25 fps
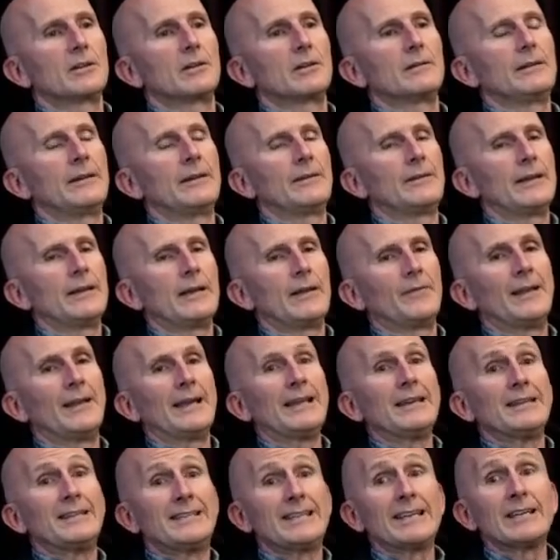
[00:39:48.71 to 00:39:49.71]
that,
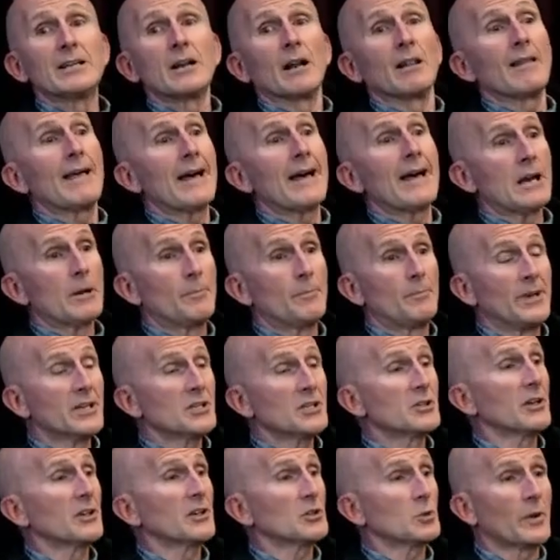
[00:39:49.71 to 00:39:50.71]
that did a lot of
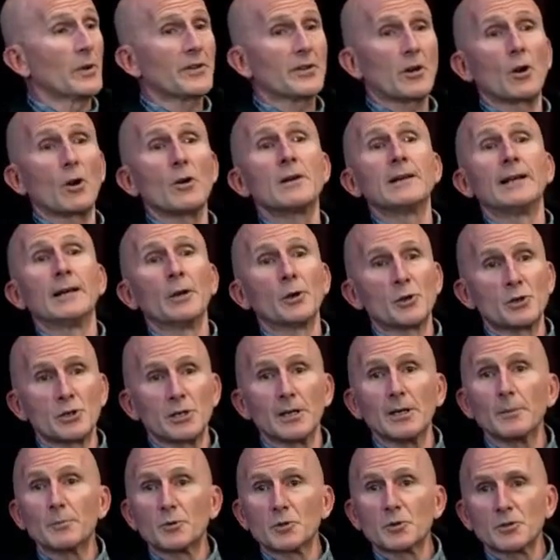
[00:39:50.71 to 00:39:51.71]
business with car
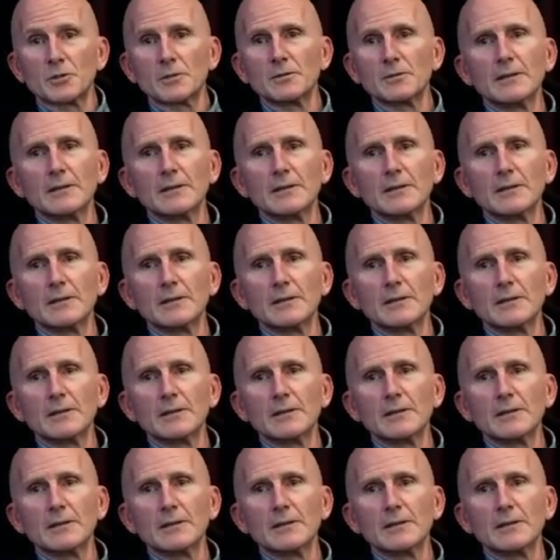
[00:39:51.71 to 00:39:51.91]
dealerships.